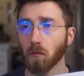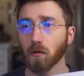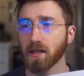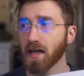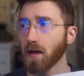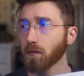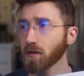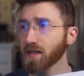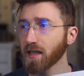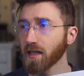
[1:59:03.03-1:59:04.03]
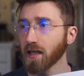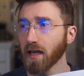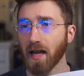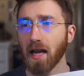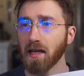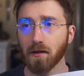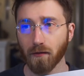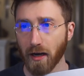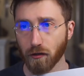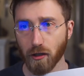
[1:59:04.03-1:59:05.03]
or town or city in any
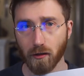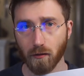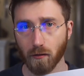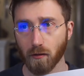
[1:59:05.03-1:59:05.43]
direction.